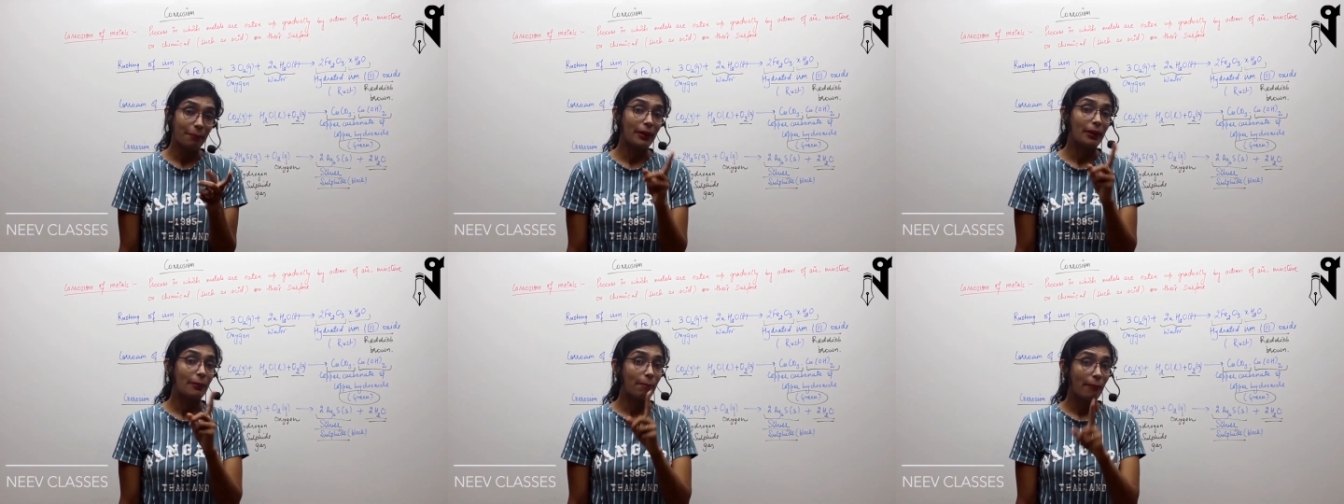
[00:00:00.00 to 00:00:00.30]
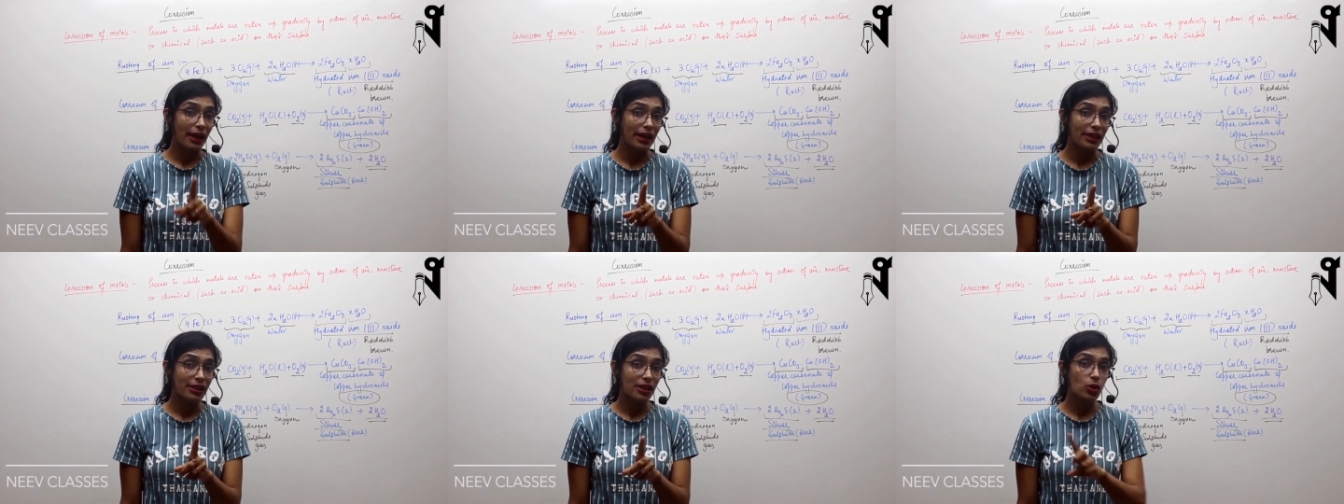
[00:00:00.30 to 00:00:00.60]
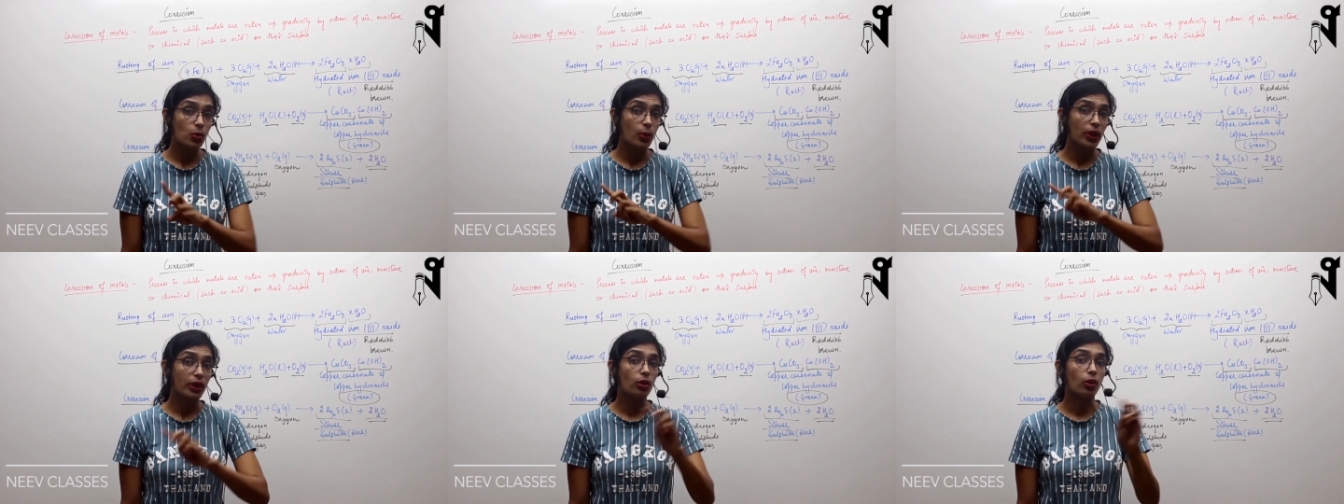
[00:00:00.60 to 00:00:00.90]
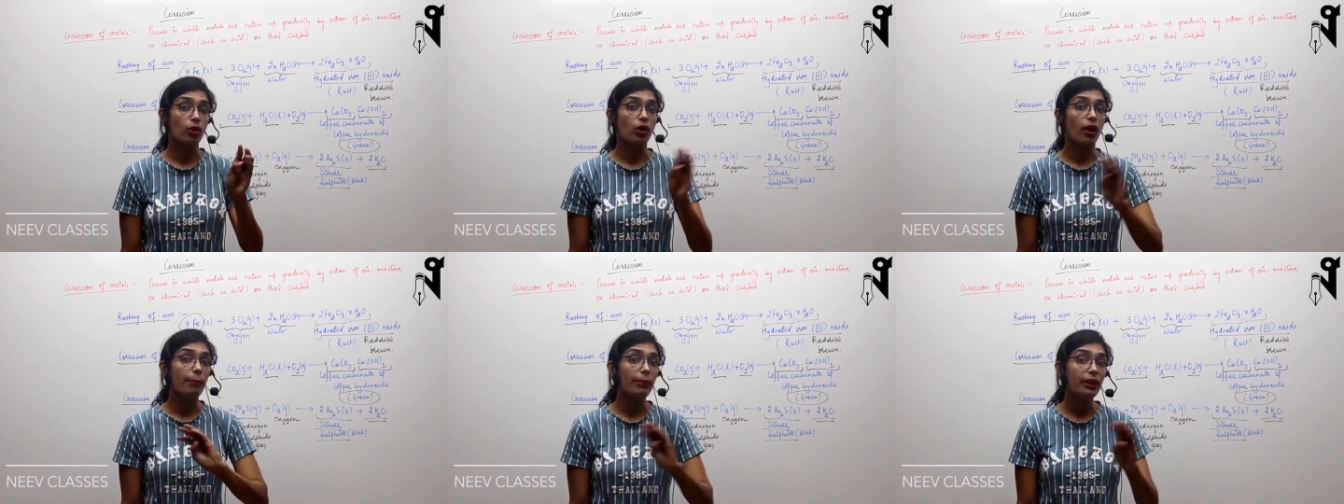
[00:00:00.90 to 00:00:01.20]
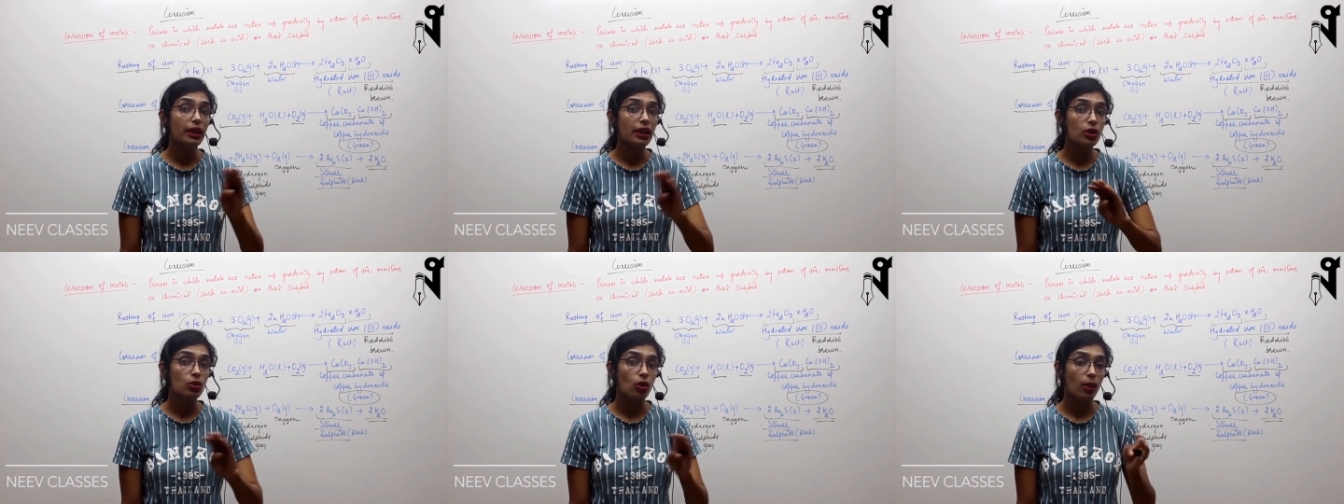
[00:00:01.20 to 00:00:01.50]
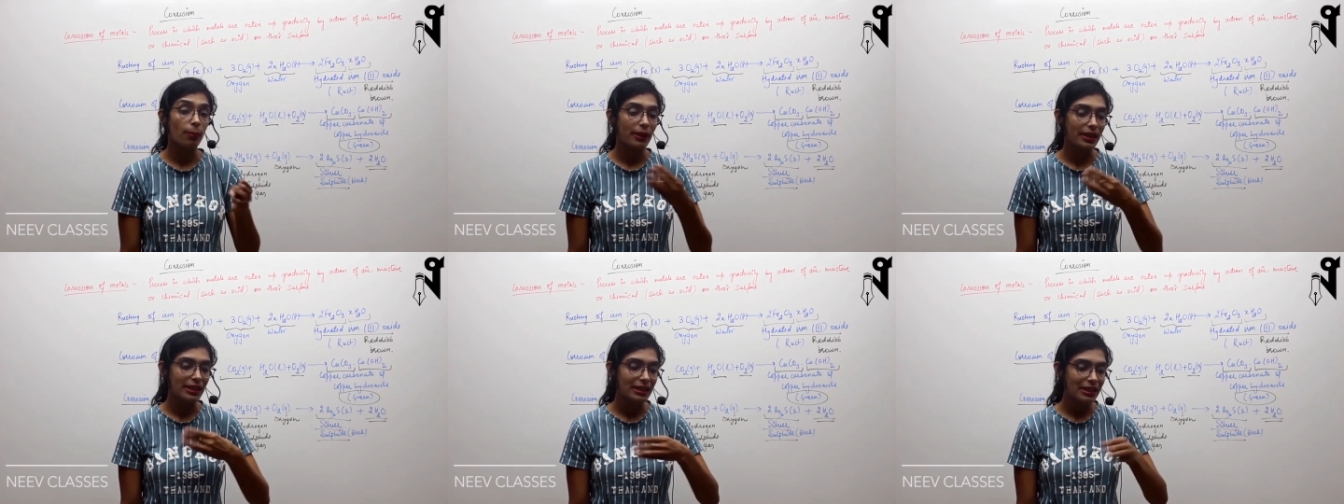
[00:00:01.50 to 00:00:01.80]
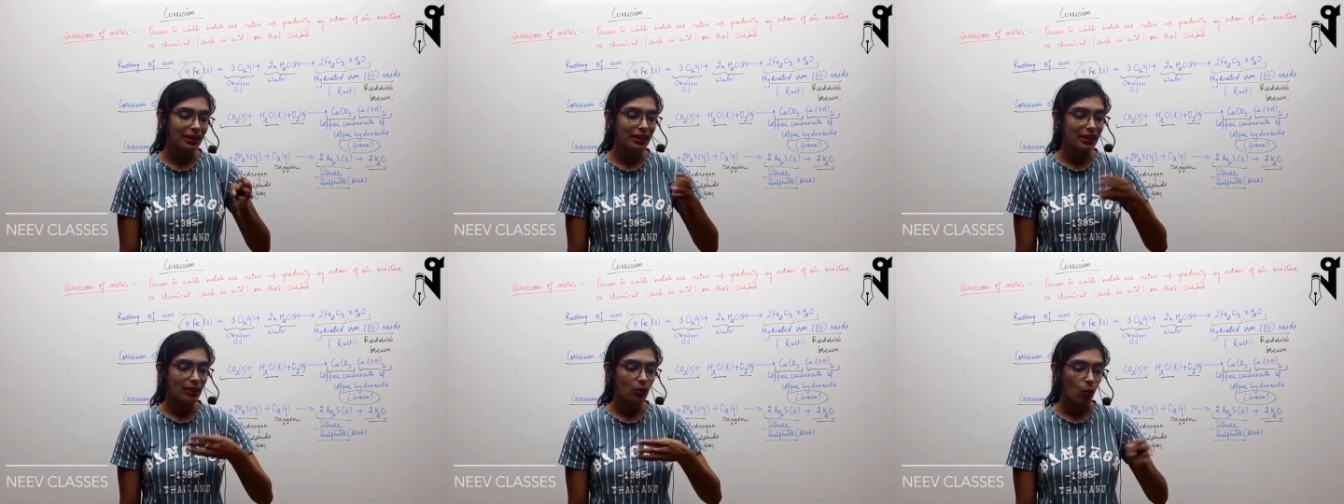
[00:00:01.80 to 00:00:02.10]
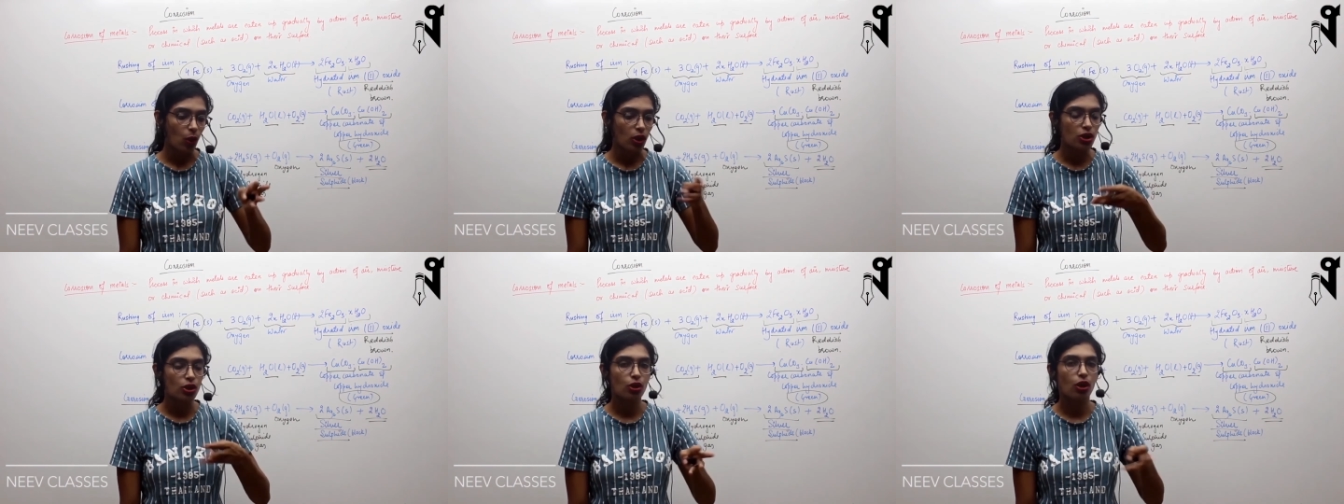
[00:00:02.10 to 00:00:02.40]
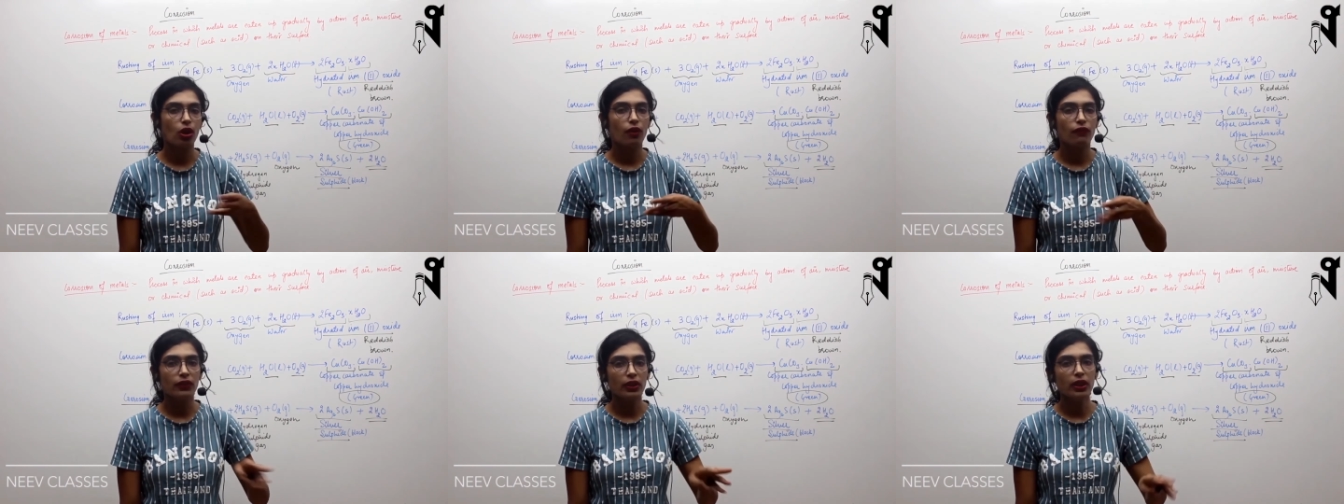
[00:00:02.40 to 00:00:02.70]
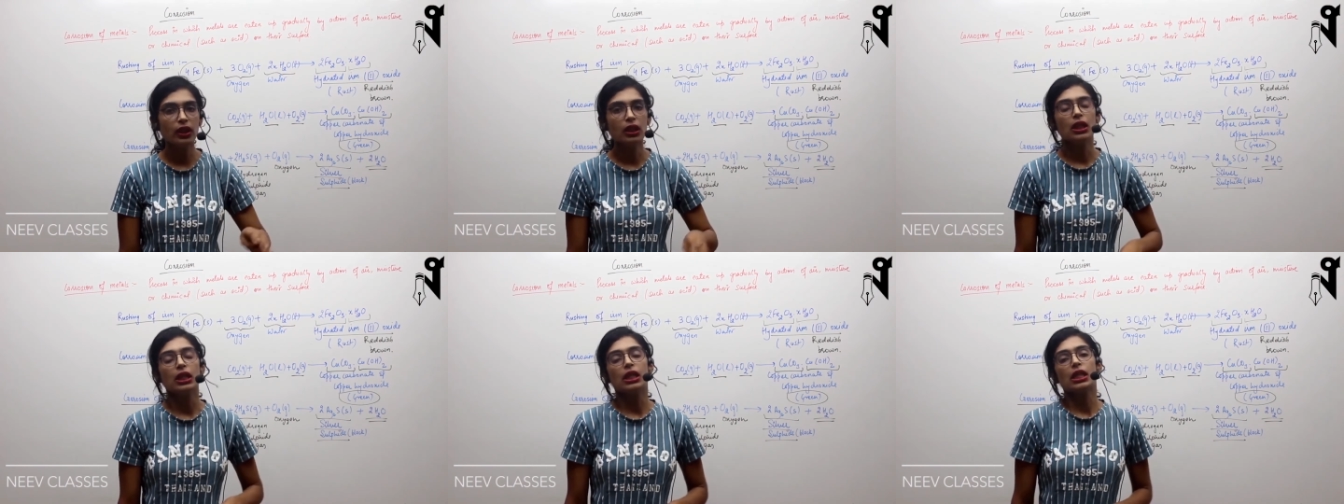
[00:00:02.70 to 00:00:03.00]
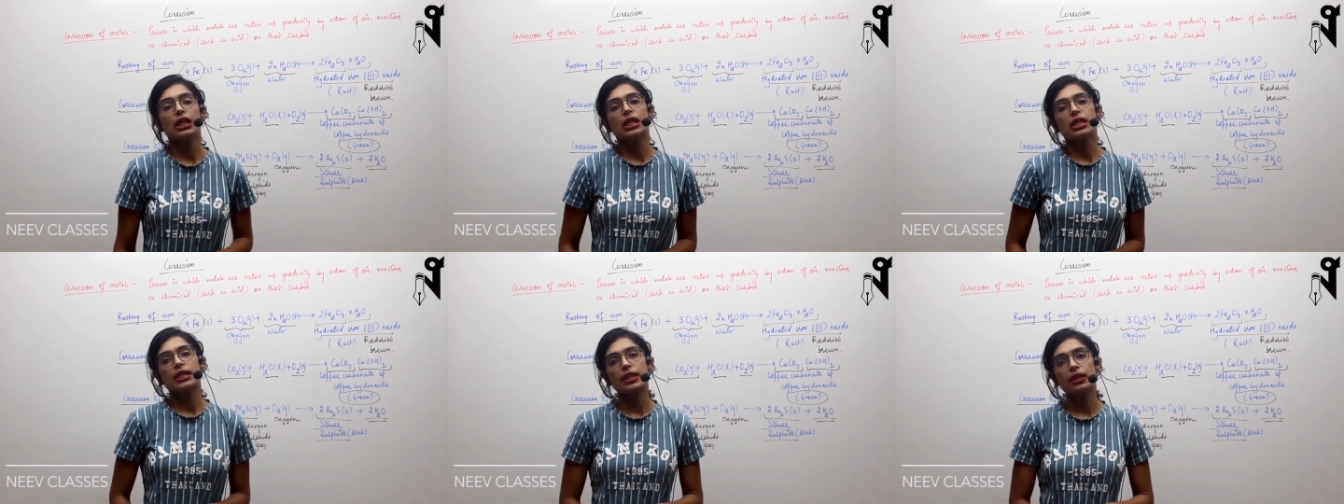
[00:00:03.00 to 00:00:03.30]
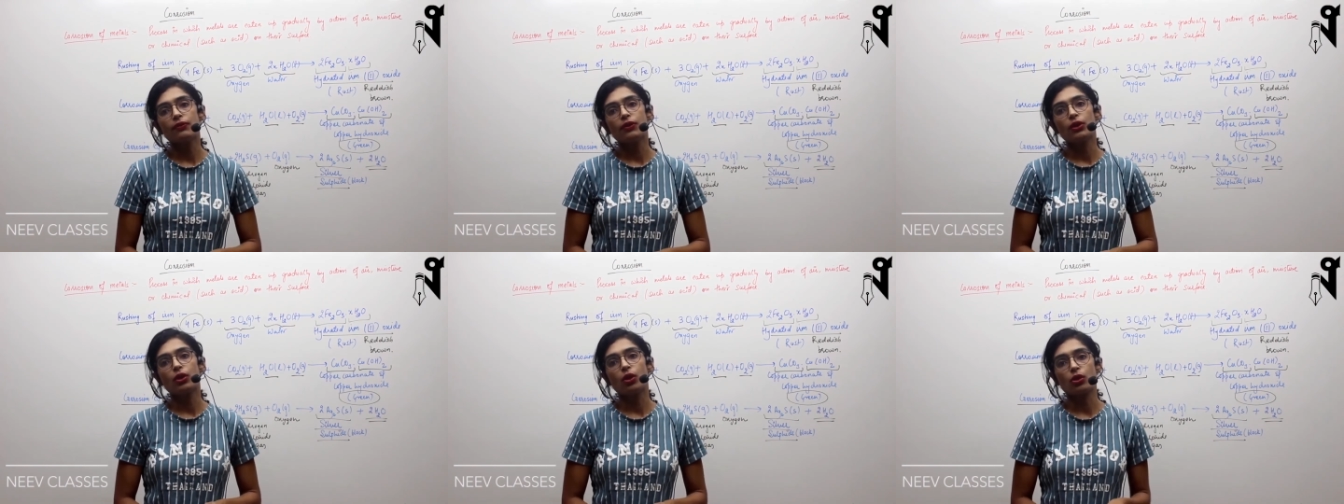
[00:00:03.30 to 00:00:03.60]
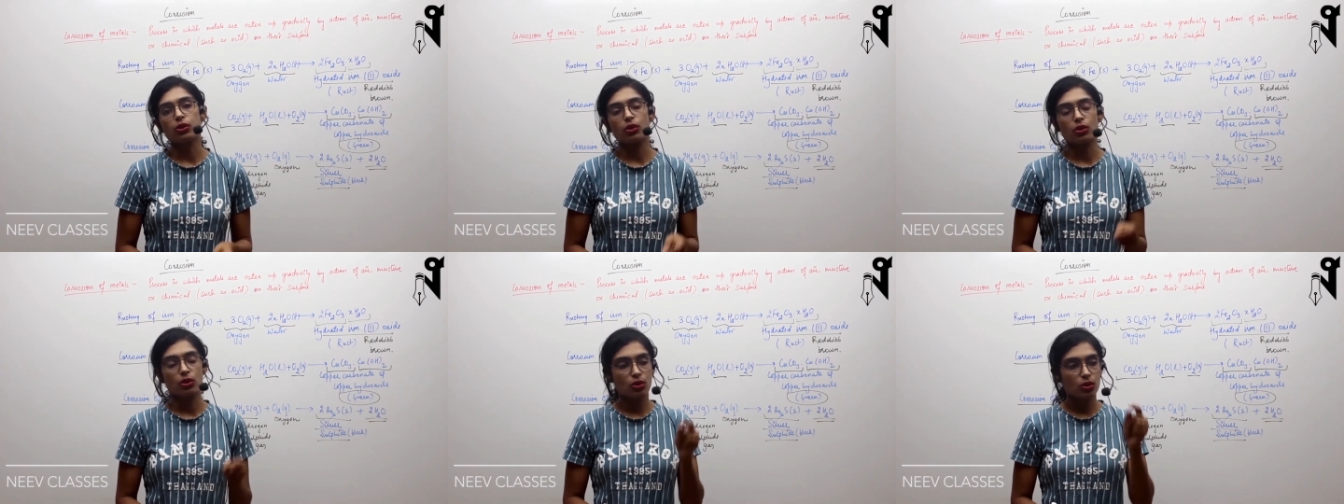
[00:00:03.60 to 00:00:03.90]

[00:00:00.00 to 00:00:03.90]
But mind it, when you're rubbing it, you are basically washing off the silver also.